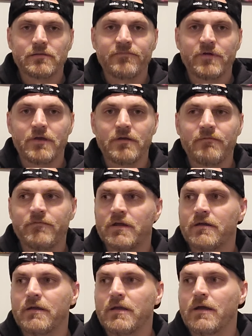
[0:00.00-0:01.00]
Very,
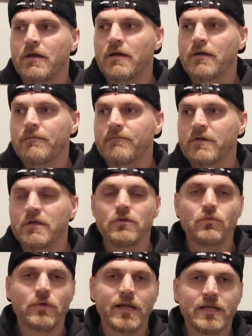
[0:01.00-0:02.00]
very, uh, very
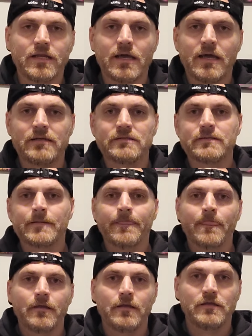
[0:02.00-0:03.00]
good ranked guys,
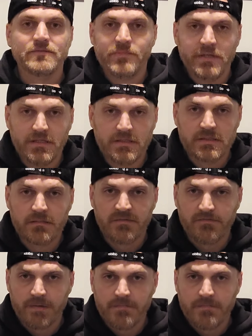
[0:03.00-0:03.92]
and he's beaten some of them.